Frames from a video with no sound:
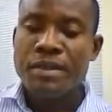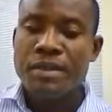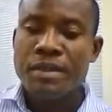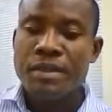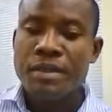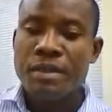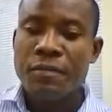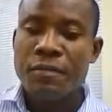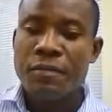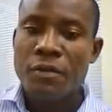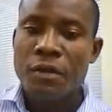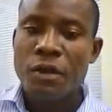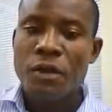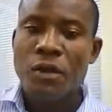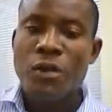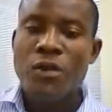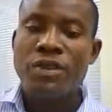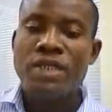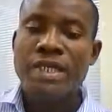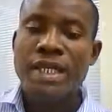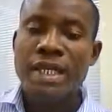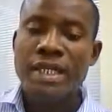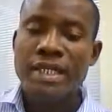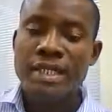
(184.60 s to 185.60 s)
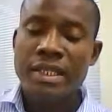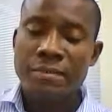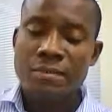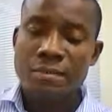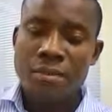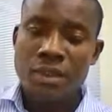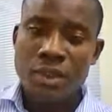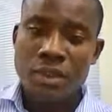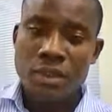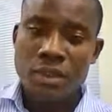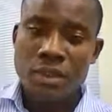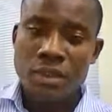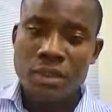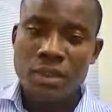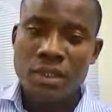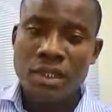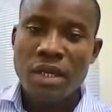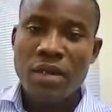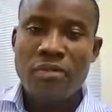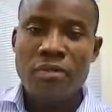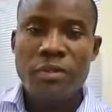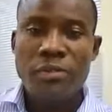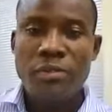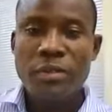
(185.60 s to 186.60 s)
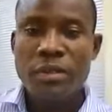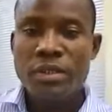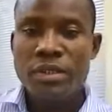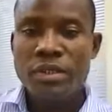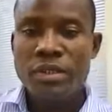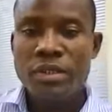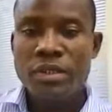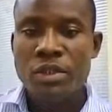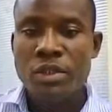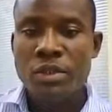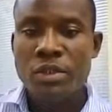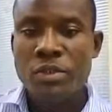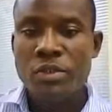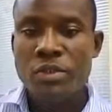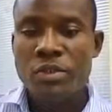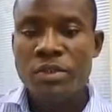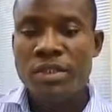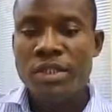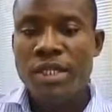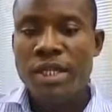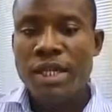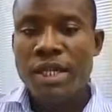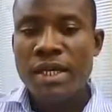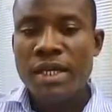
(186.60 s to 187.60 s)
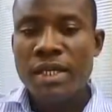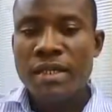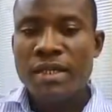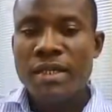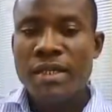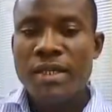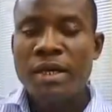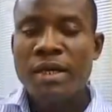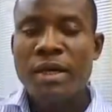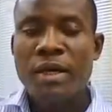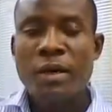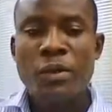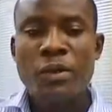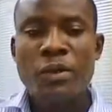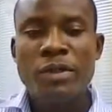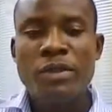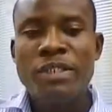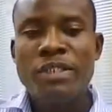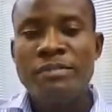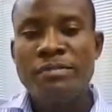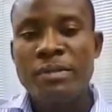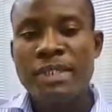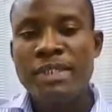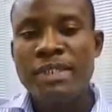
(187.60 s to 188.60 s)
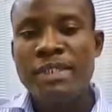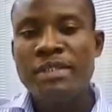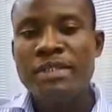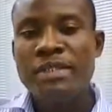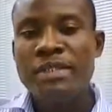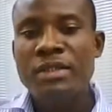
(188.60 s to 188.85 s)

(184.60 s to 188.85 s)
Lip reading: Of course, adaptation, everybody knows what it means.